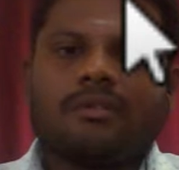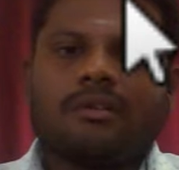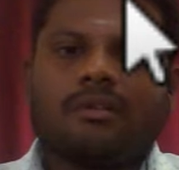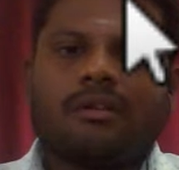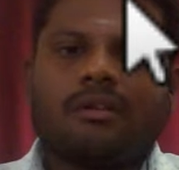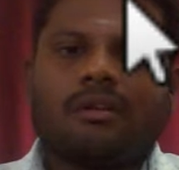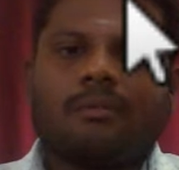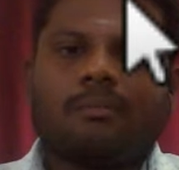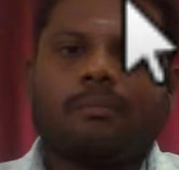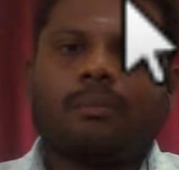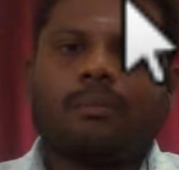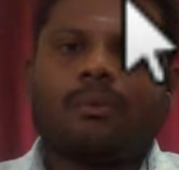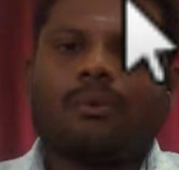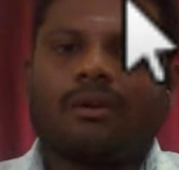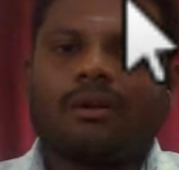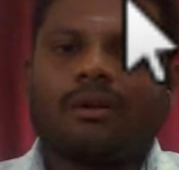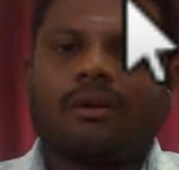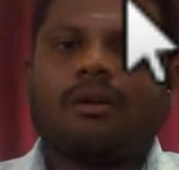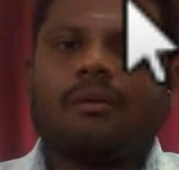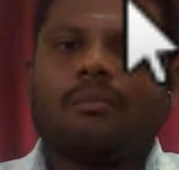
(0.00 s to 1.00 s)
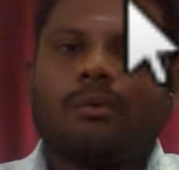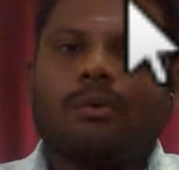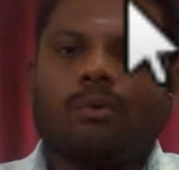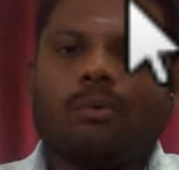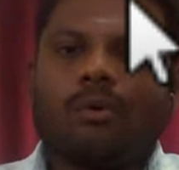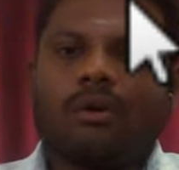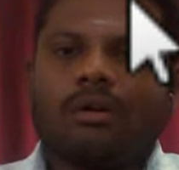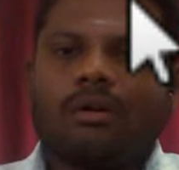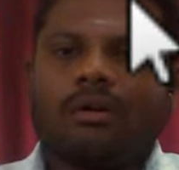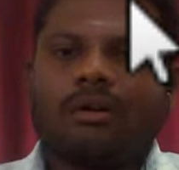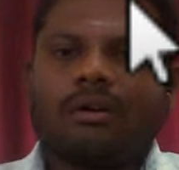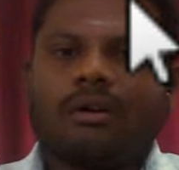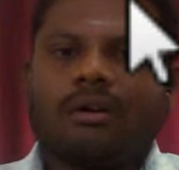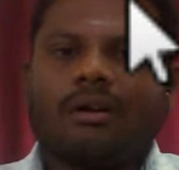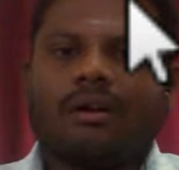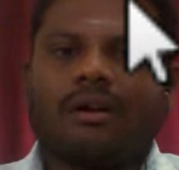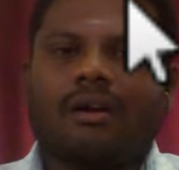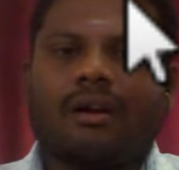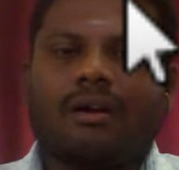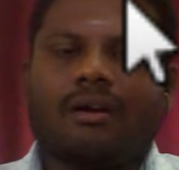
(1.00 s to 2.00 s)
programmable one
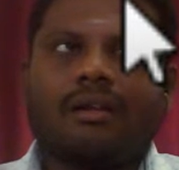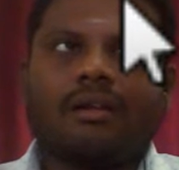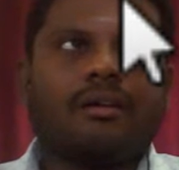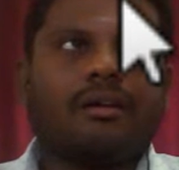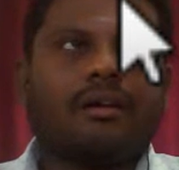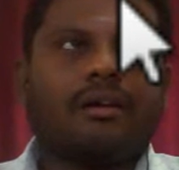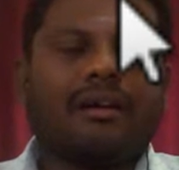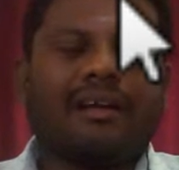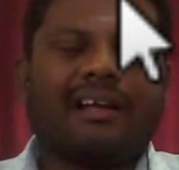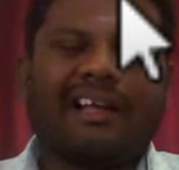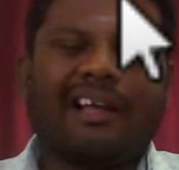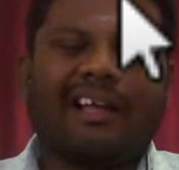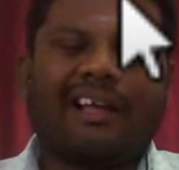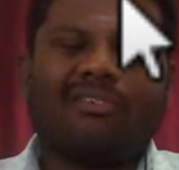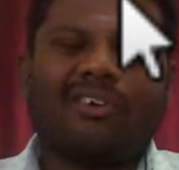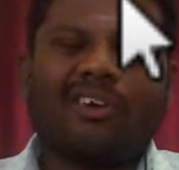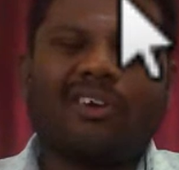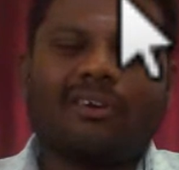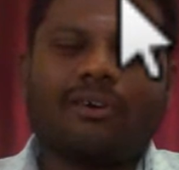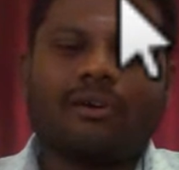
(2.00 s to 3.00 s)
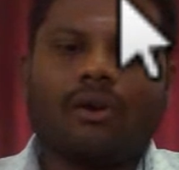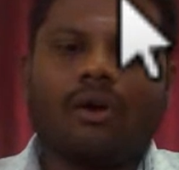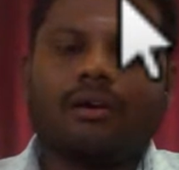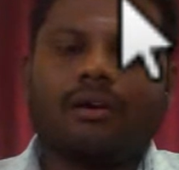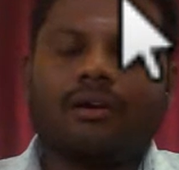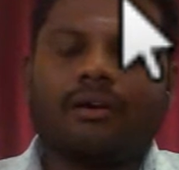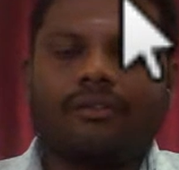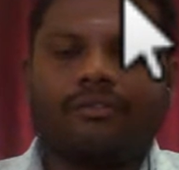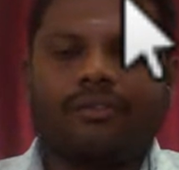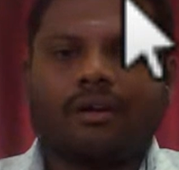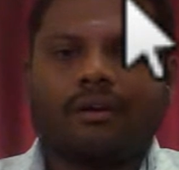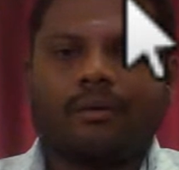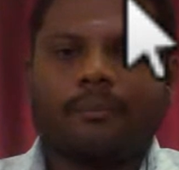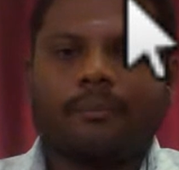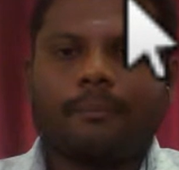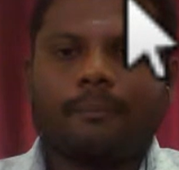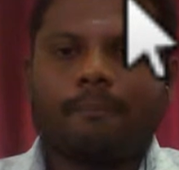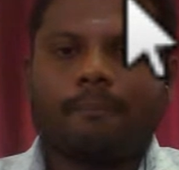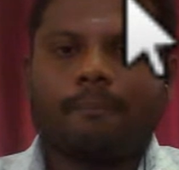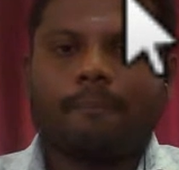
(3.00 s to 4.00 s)
and have a clock driven.
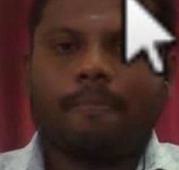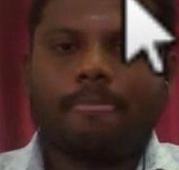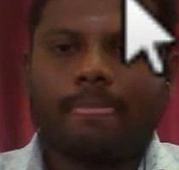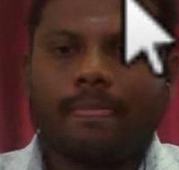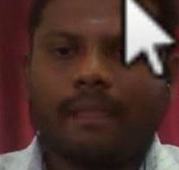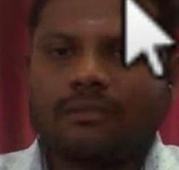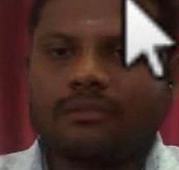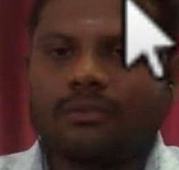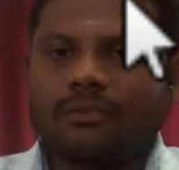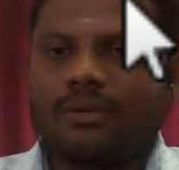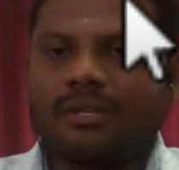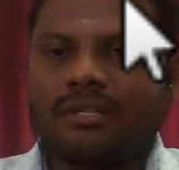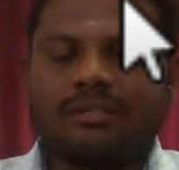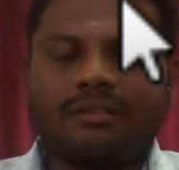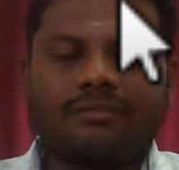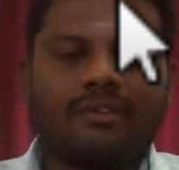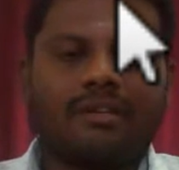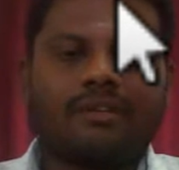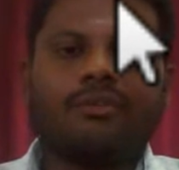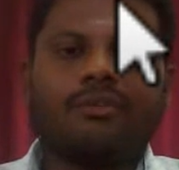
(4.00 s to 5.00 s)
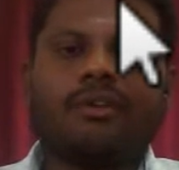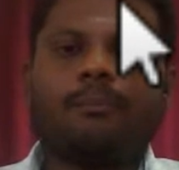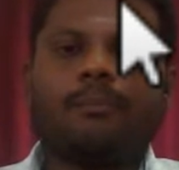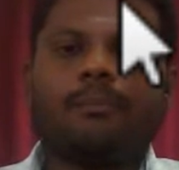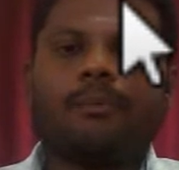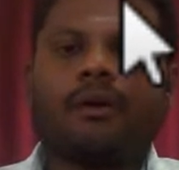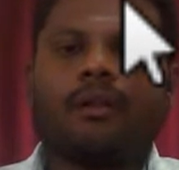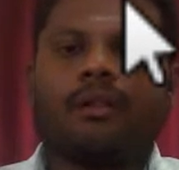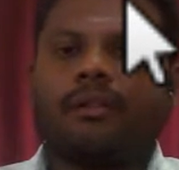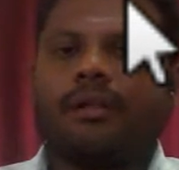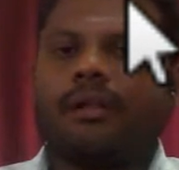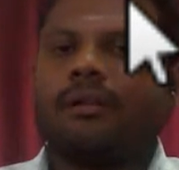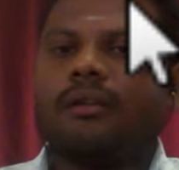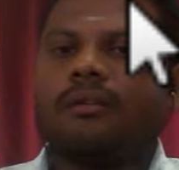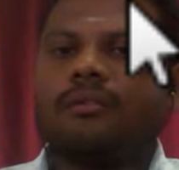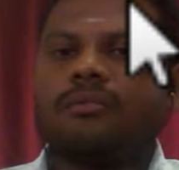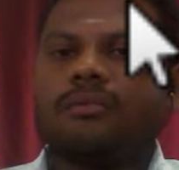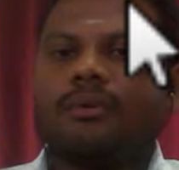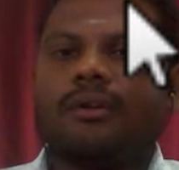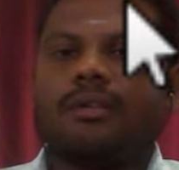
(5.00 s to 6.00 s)
So it is a very important thing. So
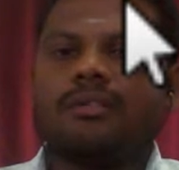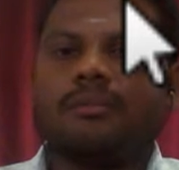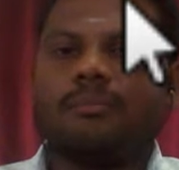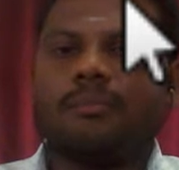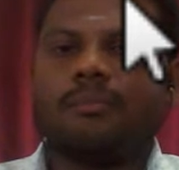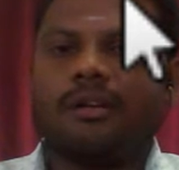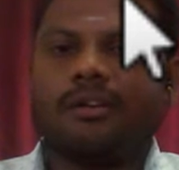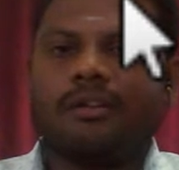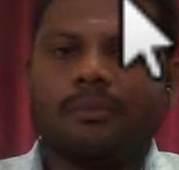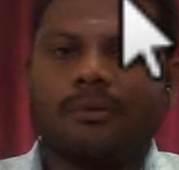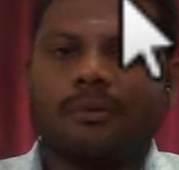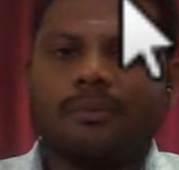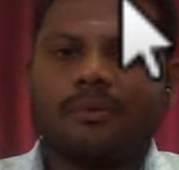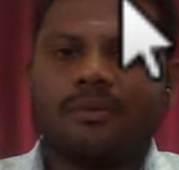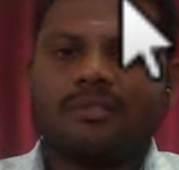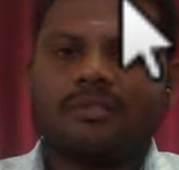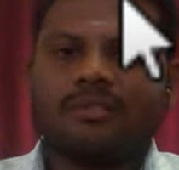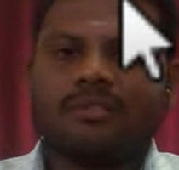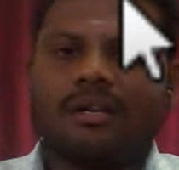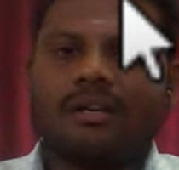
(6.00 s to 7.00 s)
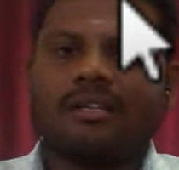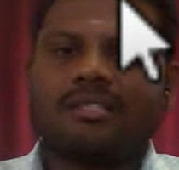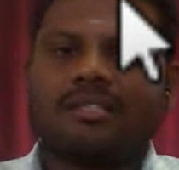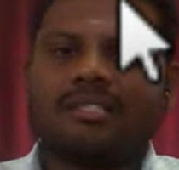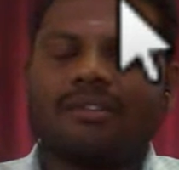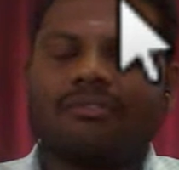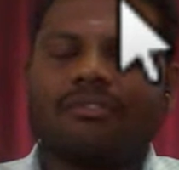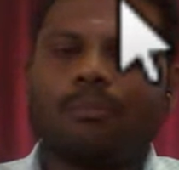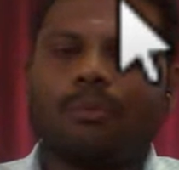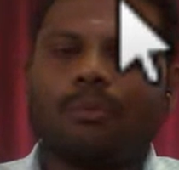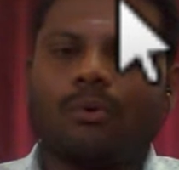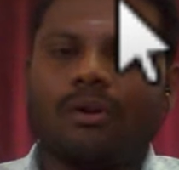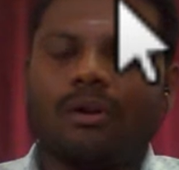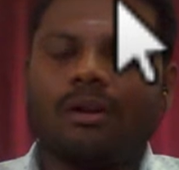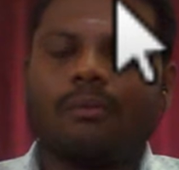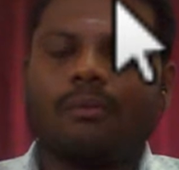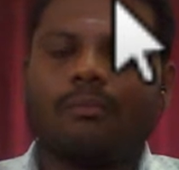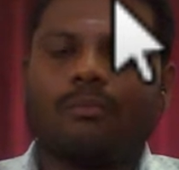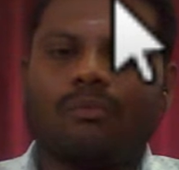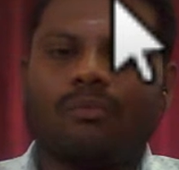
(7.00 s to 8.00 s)
it is a multi-purpose and it's have a program.
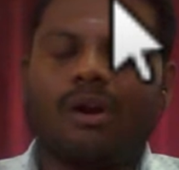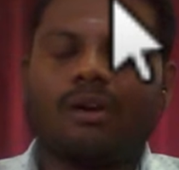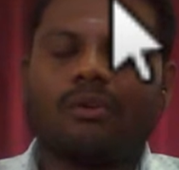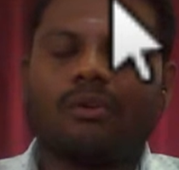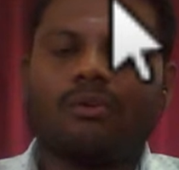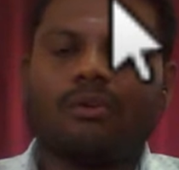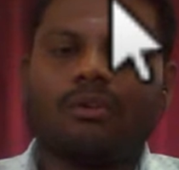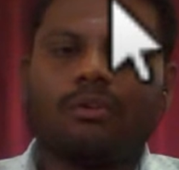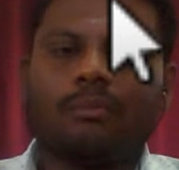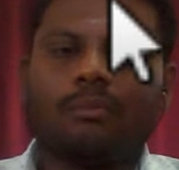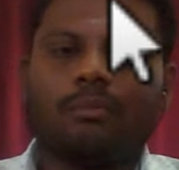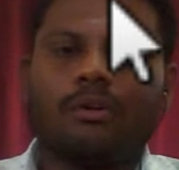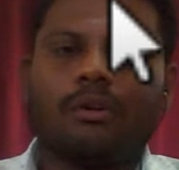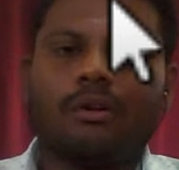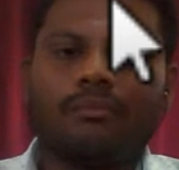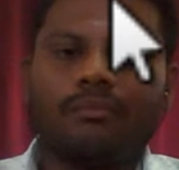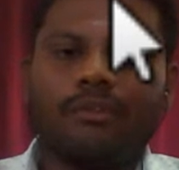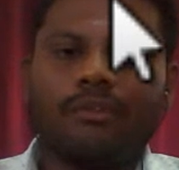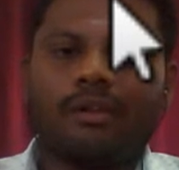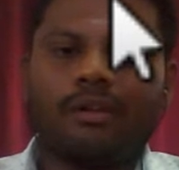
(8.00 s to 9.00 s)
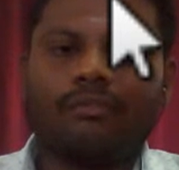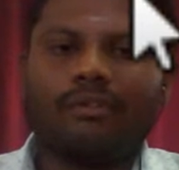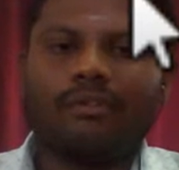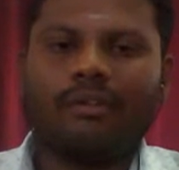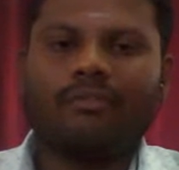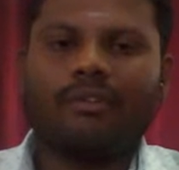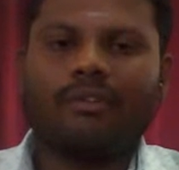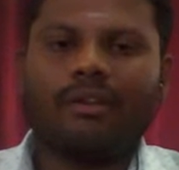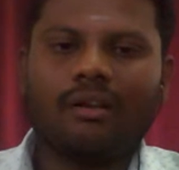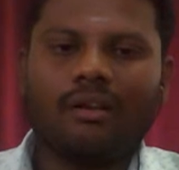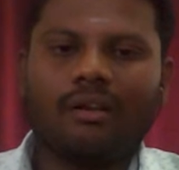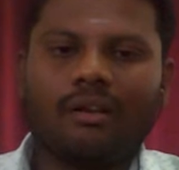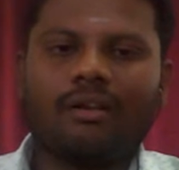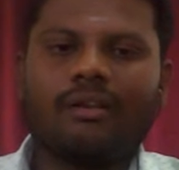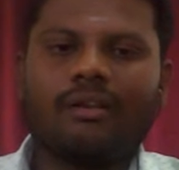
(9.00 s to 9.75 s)
Whatever the program we will give,